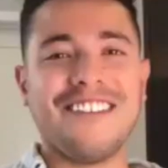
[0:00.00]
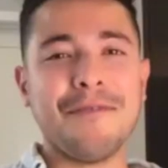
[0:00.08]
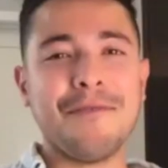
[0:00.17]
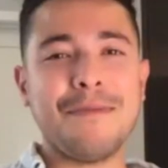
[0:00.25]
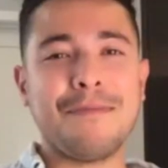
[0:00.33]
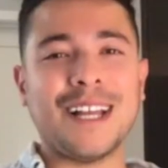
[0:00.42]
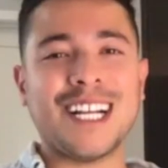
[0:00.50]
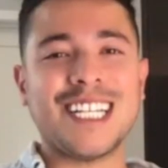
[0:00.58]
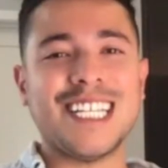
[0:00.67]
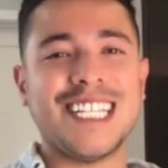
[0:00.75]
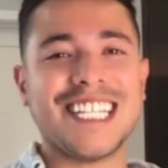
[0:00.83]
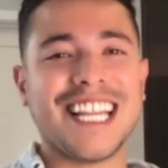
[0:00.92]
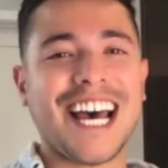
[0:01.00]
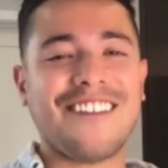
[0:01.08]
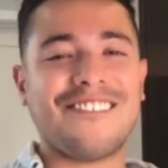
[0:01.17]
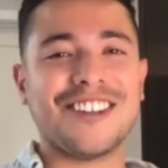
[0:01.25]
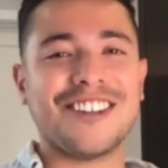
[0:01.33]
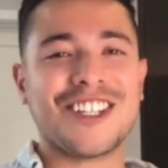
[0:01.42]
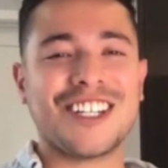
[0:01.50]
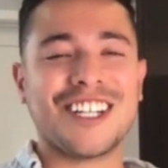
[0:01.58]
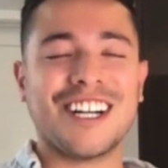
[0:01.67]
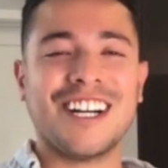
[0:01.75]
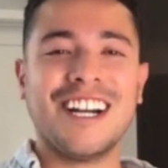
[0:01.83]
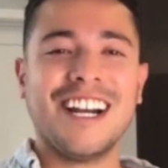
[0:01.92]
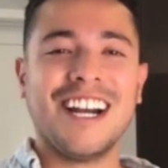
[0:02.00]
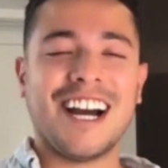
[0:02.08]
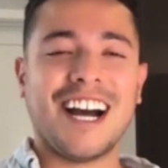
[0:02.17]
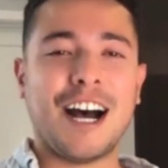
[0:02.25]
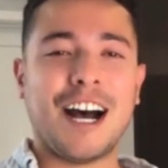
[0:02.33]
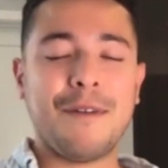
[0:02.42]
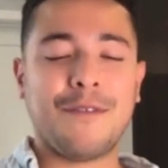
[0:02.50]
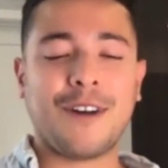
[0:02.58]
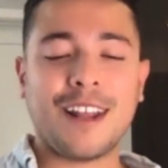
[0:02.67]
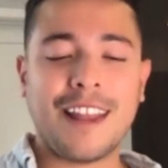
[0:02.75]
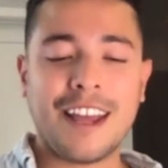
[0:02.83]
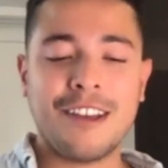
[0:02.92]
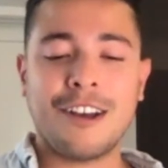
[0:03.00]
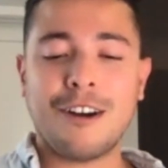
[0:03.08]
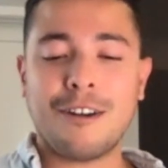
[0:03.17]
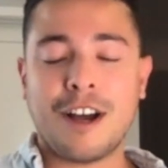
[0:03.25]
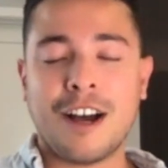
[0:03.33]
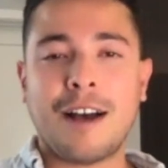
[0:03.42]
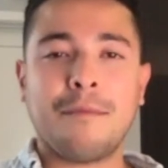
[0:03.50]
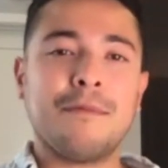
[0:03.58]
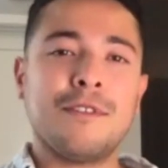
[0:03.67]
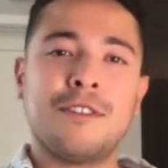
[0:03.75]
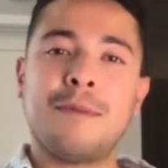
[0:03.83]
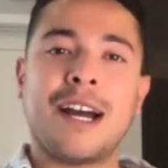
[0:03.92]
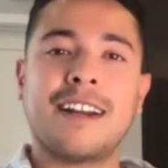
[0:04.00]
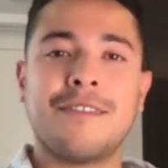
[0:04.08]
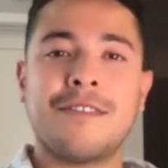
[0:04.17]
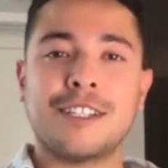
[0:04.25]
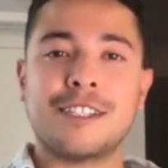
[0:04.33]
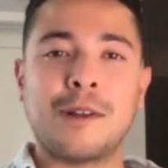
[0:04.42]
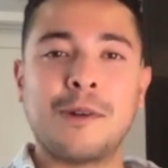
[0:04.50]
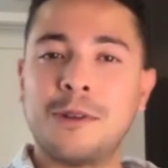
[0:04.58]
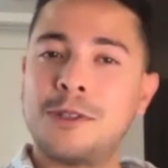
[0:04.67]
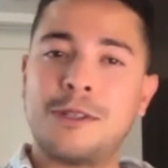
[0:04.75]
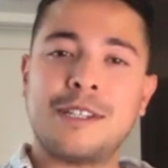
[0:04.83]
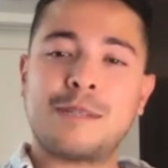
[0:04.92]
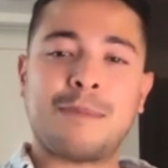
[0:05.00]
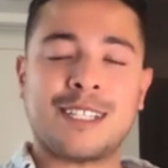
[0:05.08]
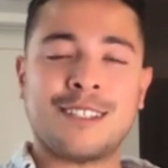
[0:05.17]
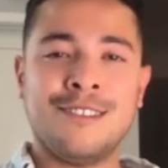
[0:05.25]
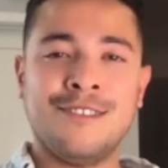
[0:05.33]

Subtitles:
be plugged into that for sure. Before I let you go, do you mind giving a saludo to Espacio?